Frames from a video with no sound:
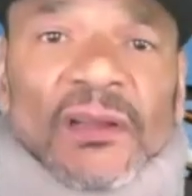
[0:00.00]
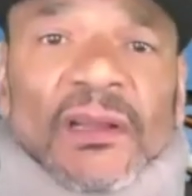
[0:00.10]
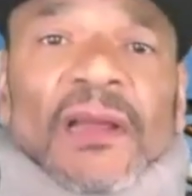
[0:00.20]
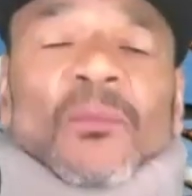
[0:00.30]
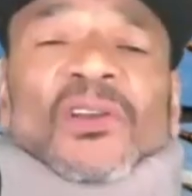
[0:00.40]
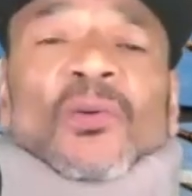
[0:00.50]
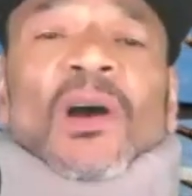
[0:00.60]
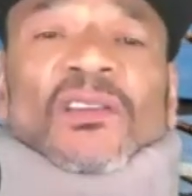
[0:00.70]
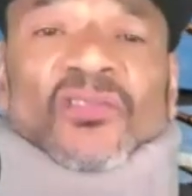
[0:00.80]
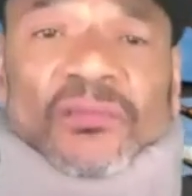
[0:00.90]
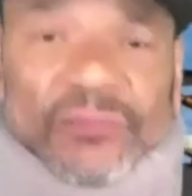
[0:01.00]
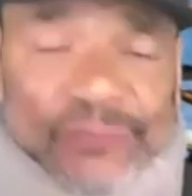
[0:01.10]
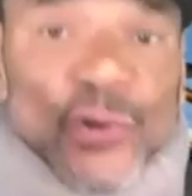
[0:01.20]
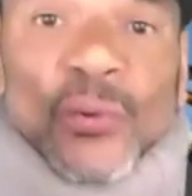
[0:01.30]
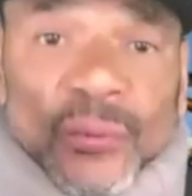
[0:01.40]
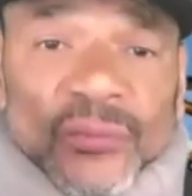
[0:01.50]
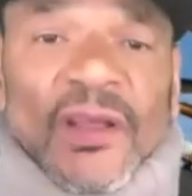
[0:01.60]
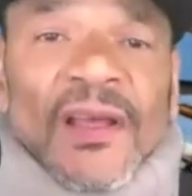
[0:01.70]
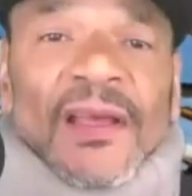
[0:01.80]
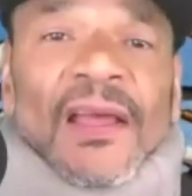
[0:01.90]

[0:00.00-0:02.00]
like when you watch news.